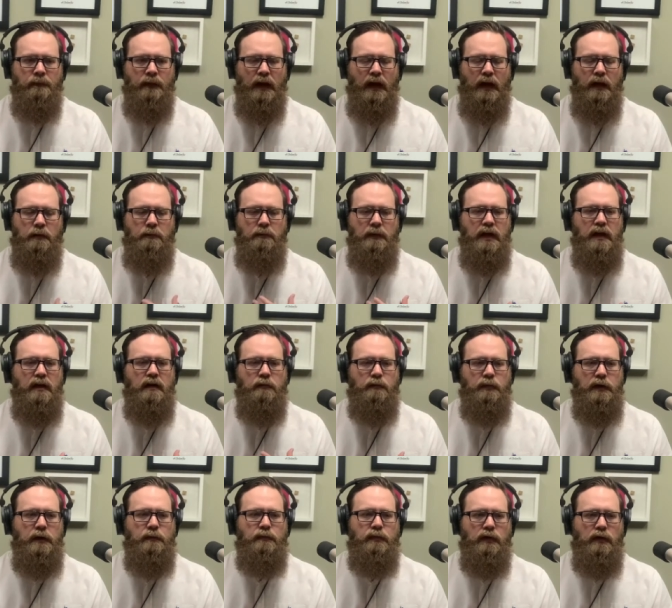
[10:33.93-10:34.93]
and meeting
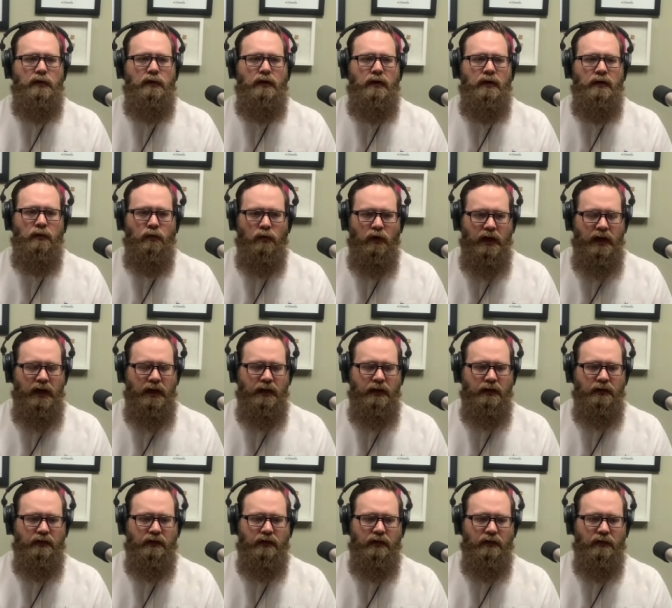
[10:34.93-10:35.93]
people in
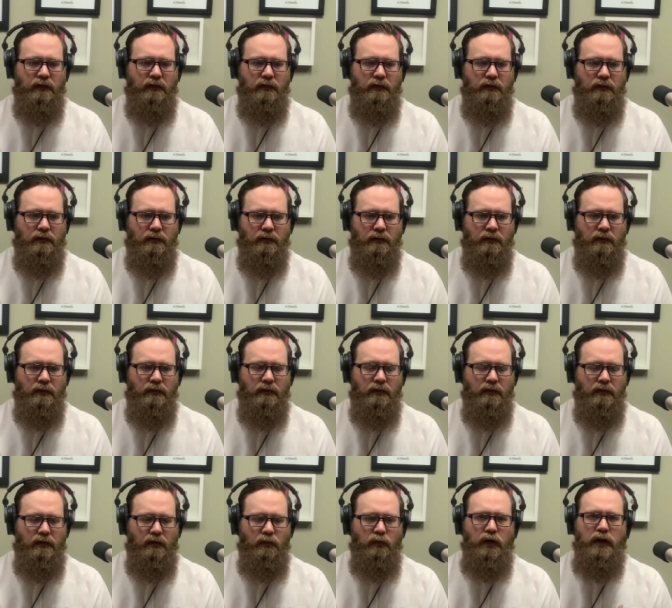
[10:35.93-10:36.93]
ways
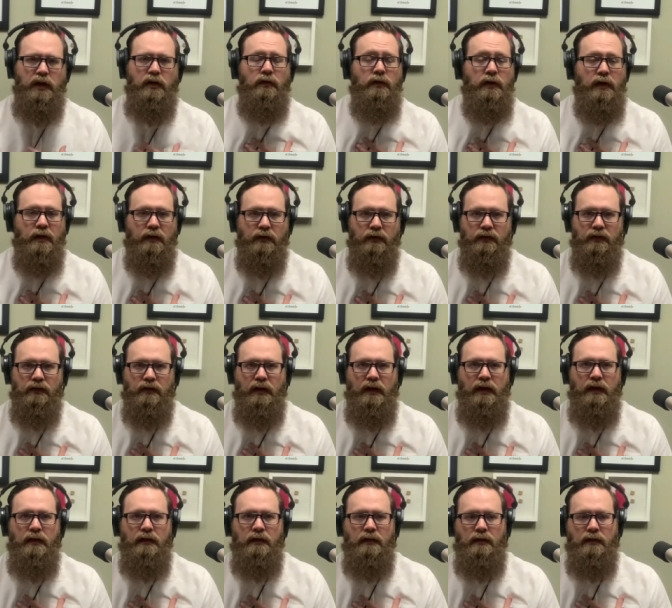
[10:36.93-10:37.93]
that we don't
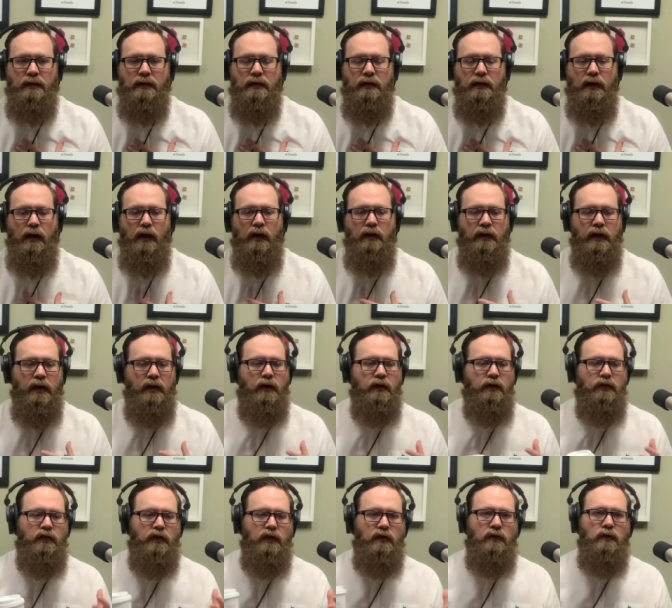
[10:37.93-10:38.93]
understand, that
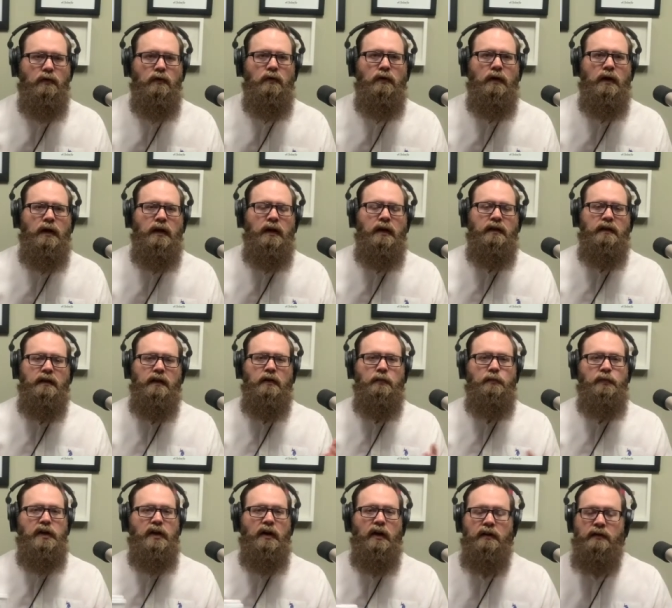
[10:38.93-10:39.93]
are
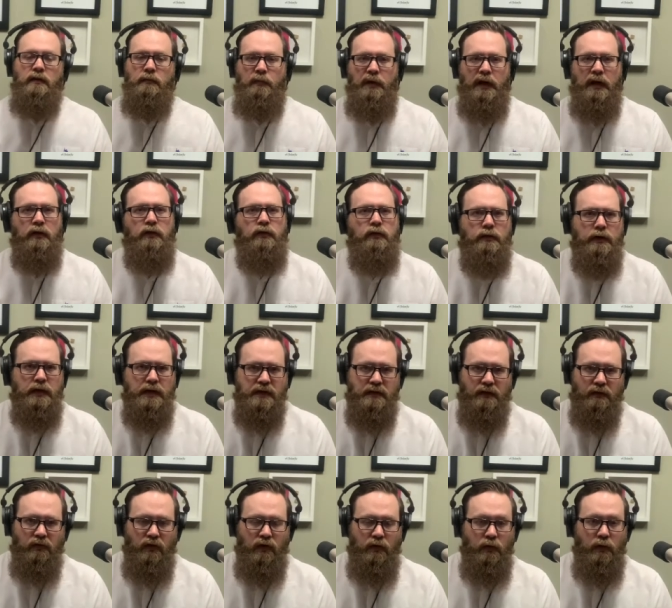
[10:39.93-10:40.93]
beyond the boundaries
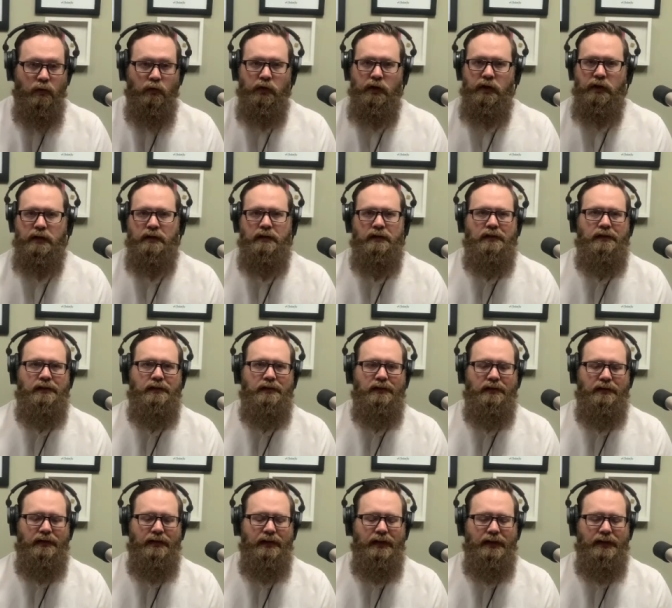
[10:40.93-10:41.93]
of what we're willing to
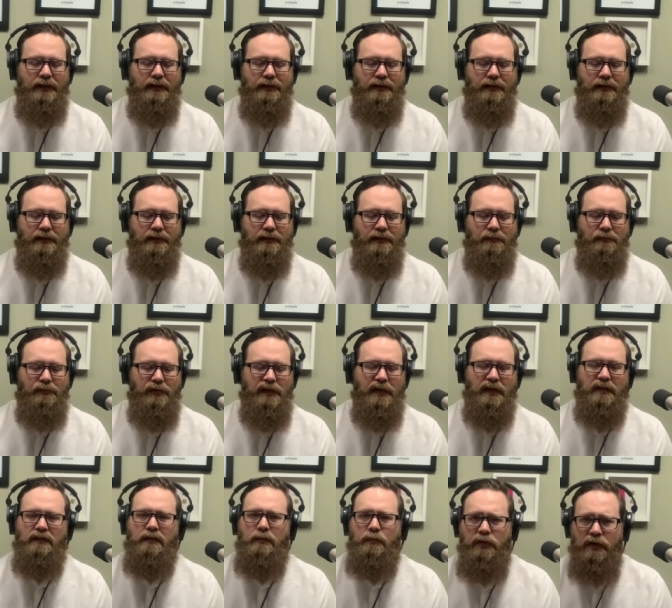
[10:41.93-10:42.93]
understand. But
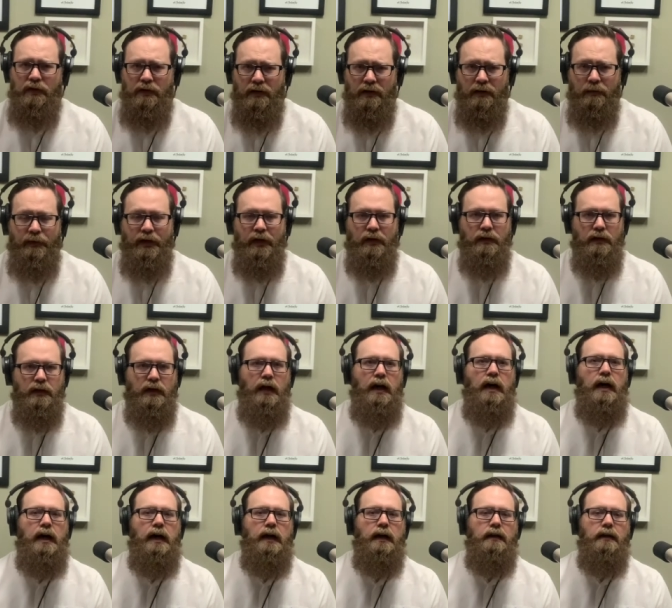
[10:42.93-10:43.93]
that's the beauty about
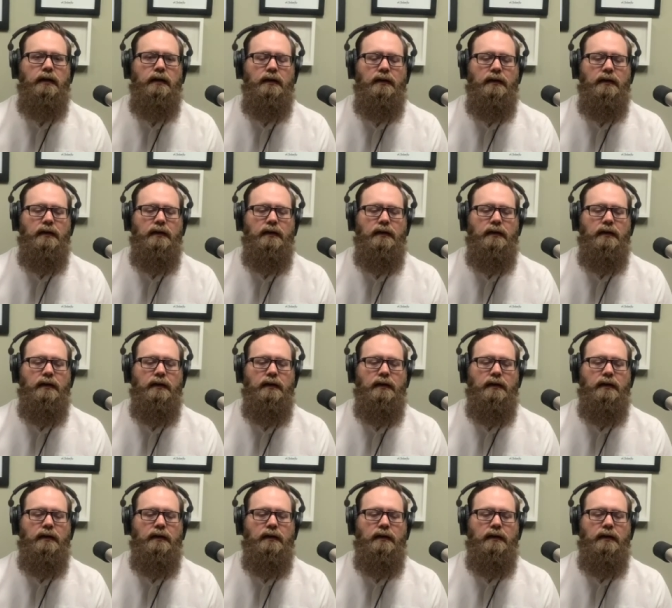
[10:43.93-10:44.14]
God.